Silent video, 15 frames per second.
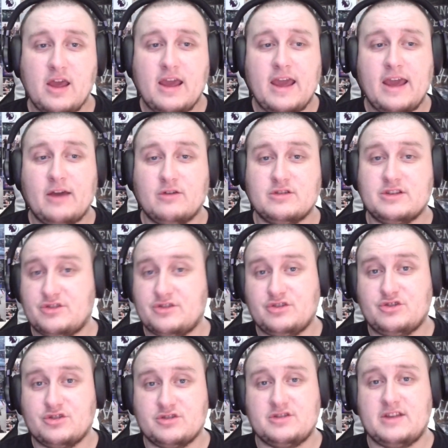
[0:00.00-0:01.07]
It was literally
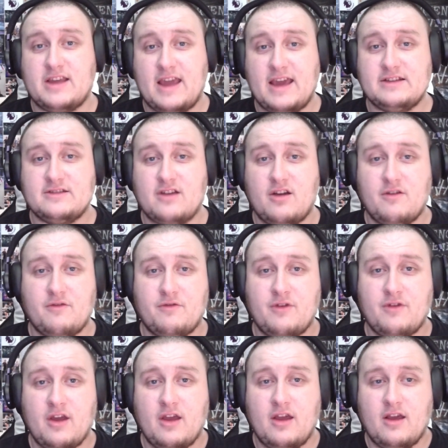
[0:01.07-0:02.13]
just the case of,
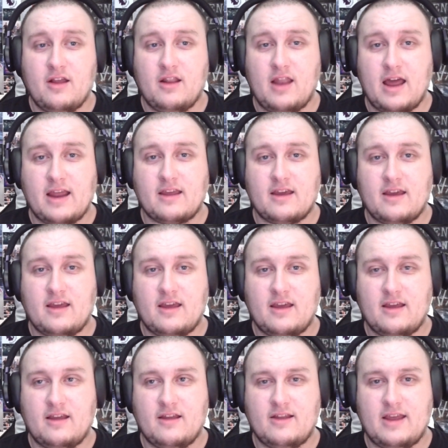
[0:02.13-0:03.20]
like,
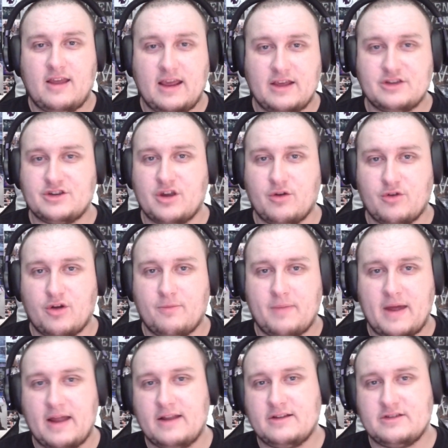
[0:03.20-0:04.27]
he showed
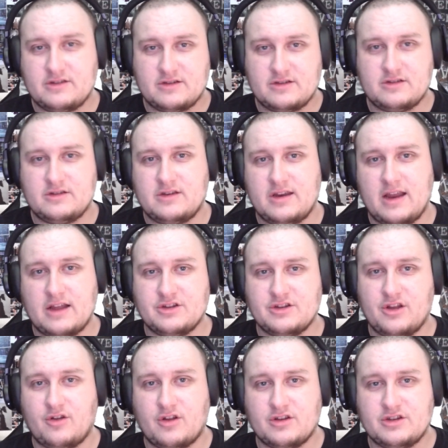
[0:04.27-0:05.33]
up, D'Angelo
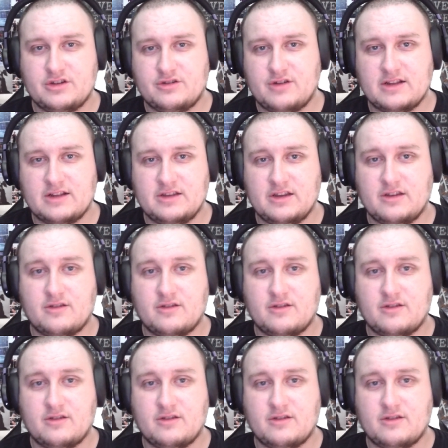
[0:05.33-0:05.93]
got distracted,